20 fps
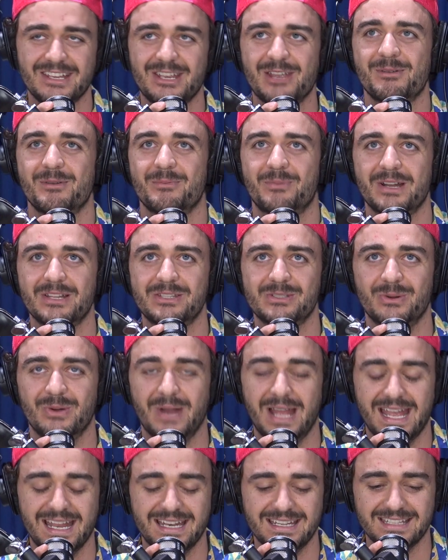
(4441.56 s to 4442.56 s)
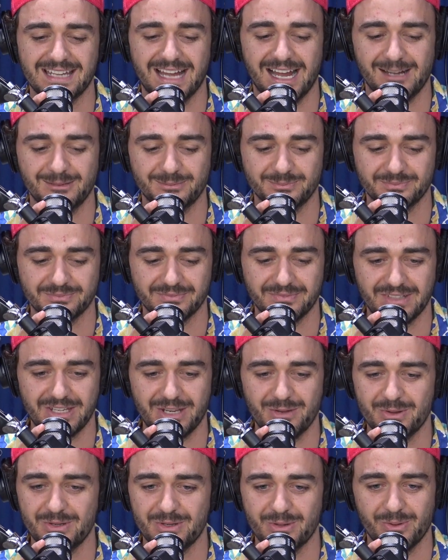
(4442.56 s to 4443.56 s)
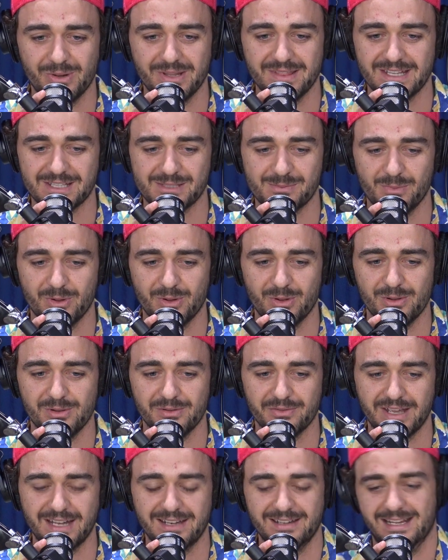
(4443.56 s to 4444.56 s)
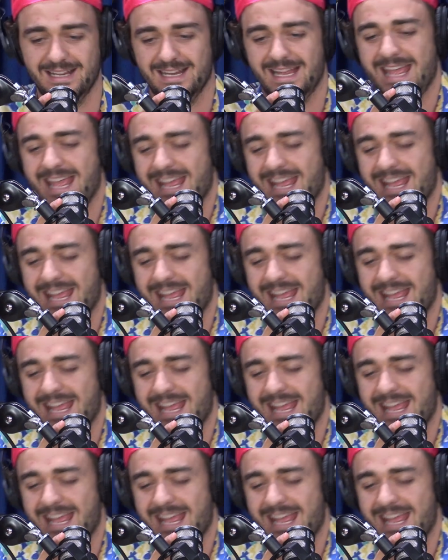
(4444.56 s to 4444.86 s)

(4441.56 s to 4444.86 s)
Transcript: the human pretzel. And you were doing this move, and